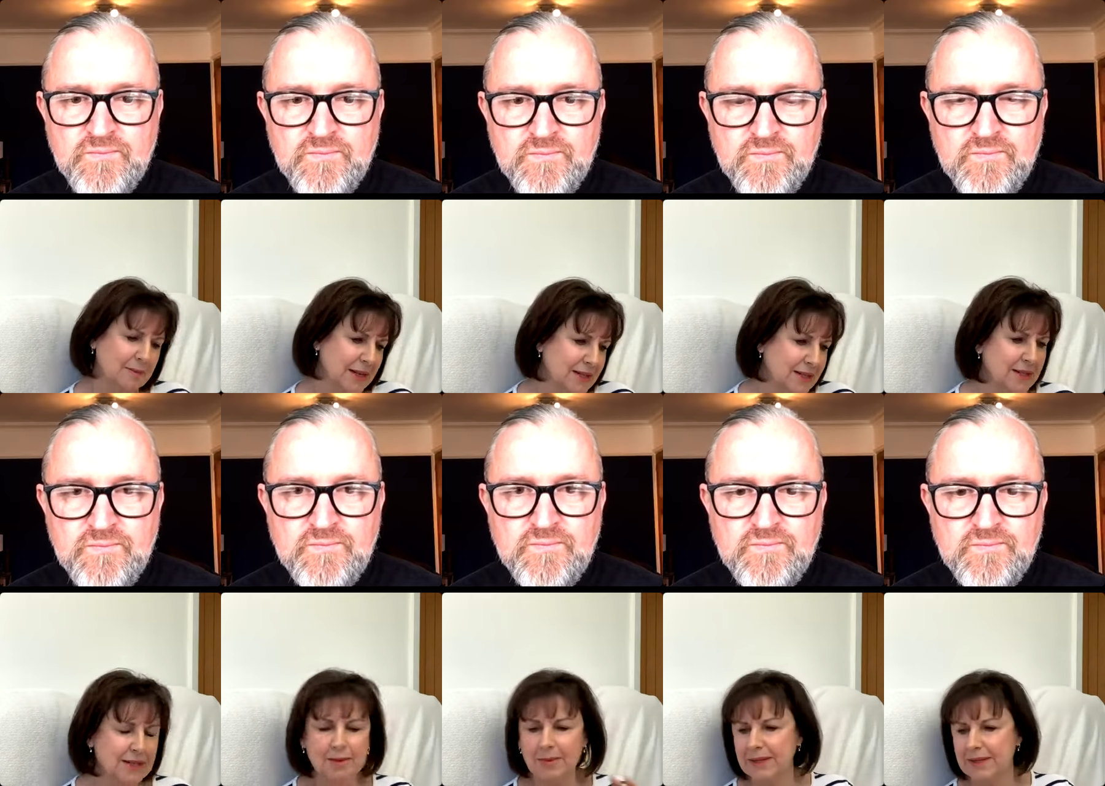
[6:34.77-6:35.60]
Speaker 1: adding a
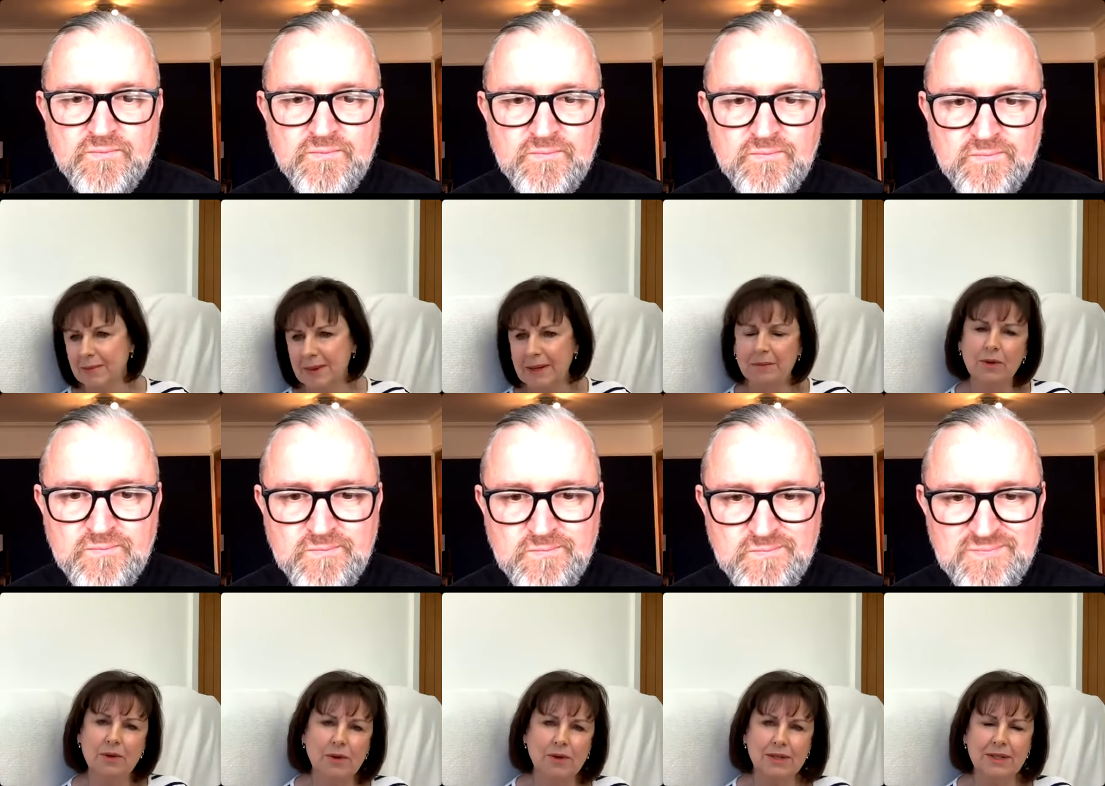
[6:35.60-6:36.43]
little bit and a bit
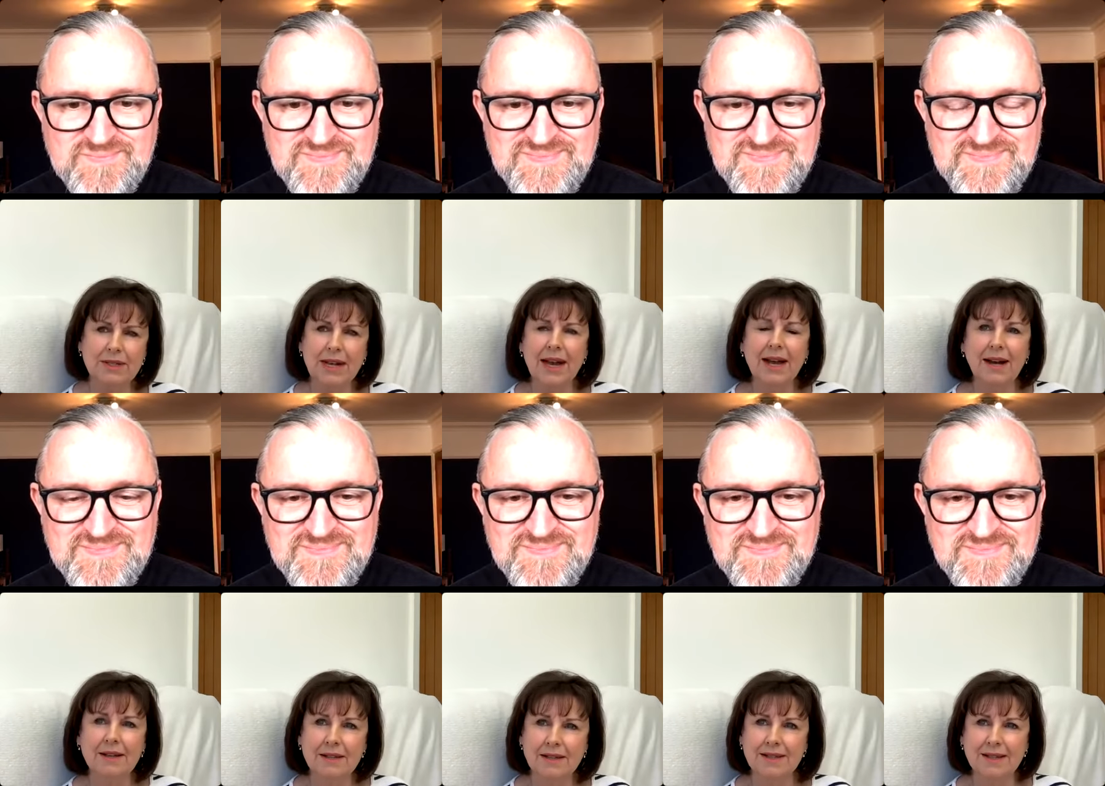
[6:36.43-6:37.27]
more and
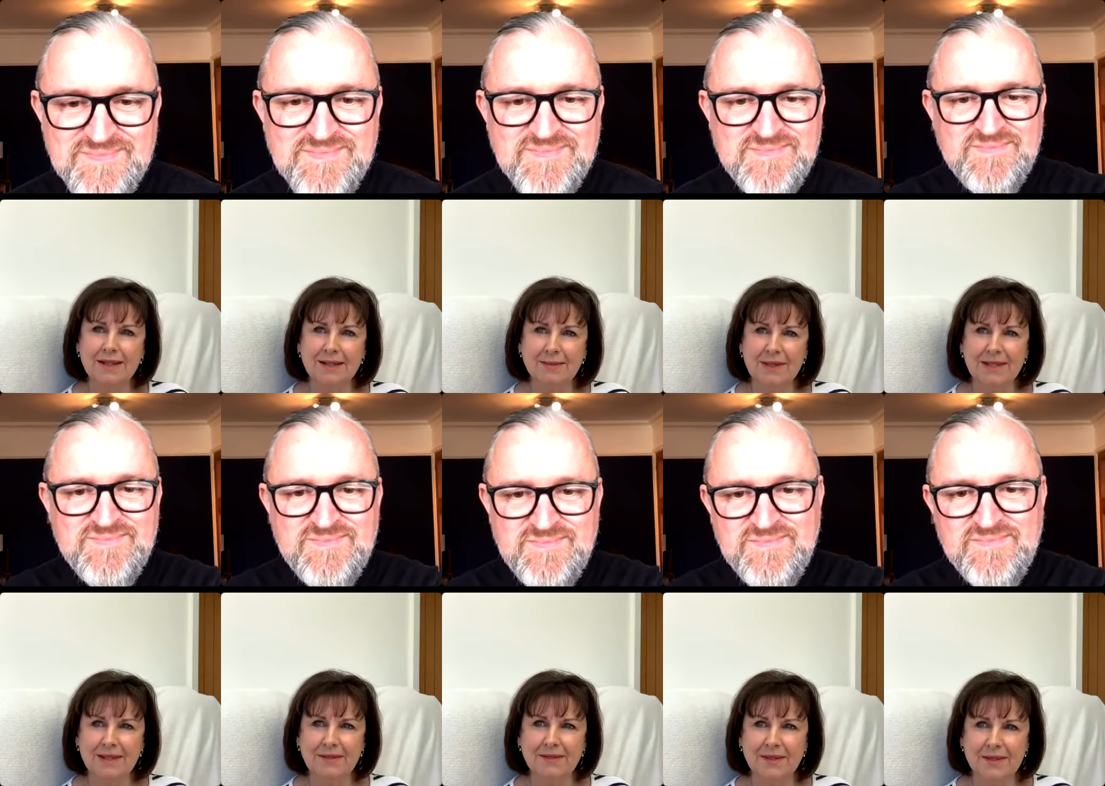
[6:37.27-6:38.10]
and then I say to
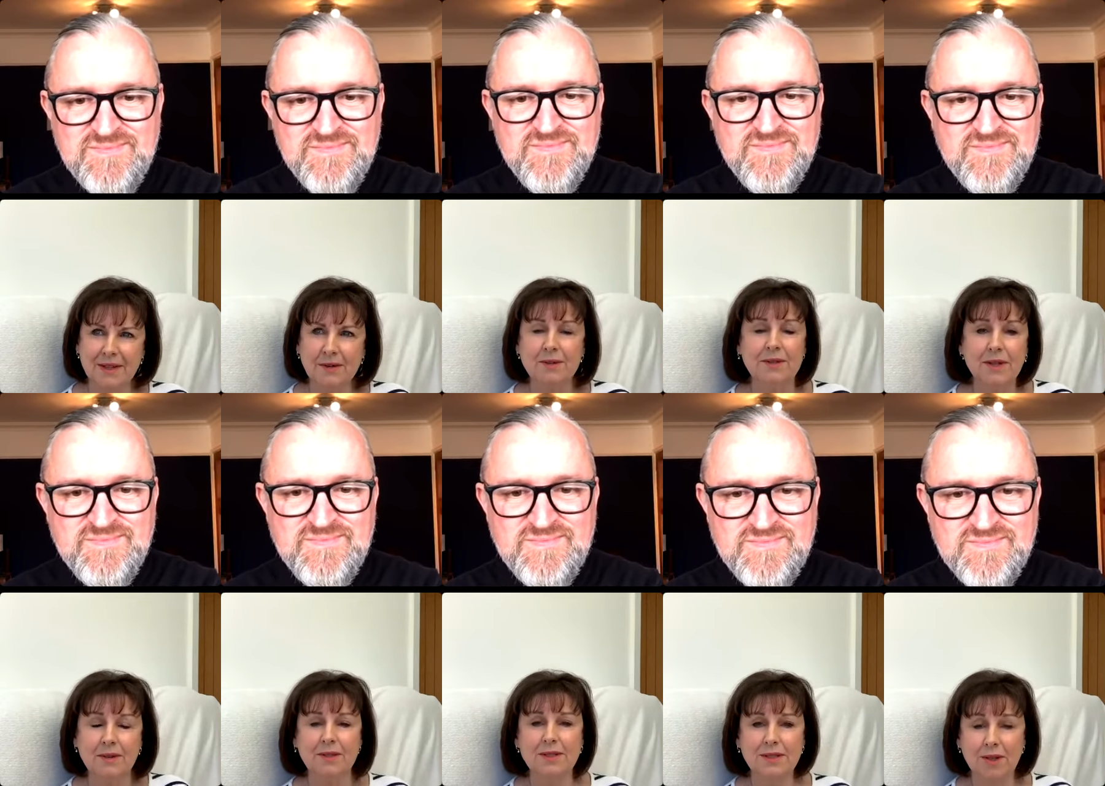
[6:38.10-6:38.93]
myself, don't
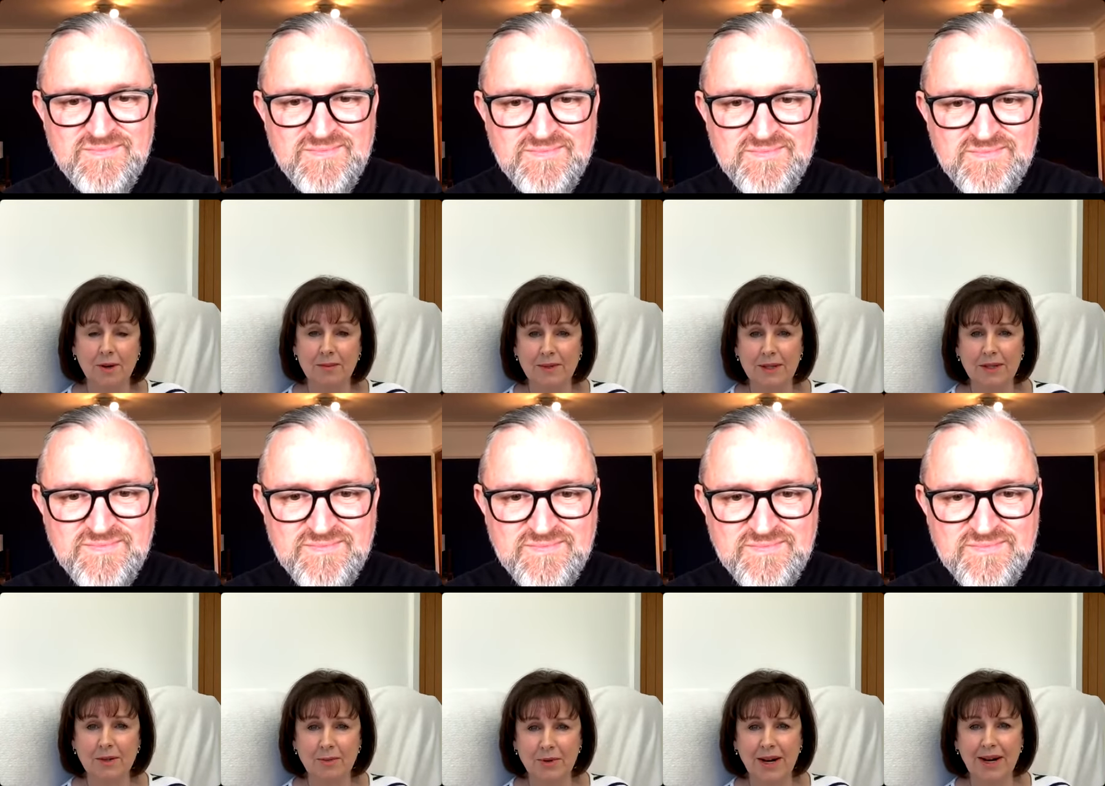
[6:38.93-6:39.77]
don't stop till
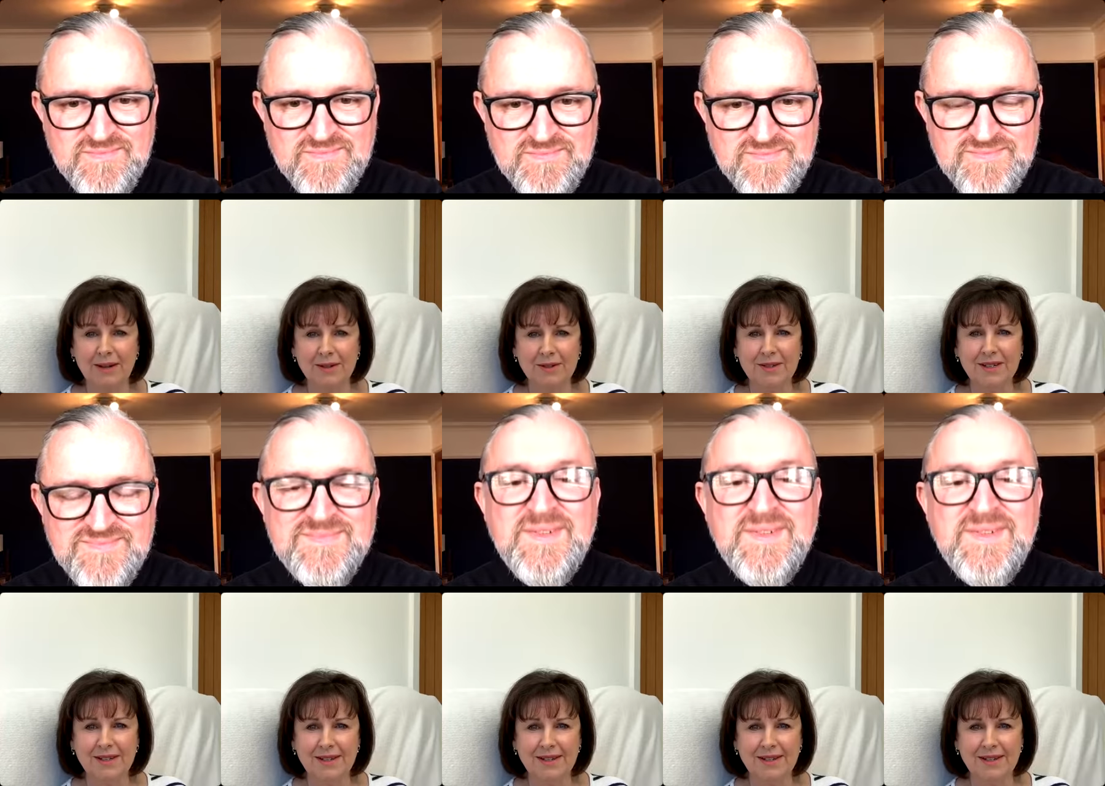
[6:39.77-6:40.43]
you're proud.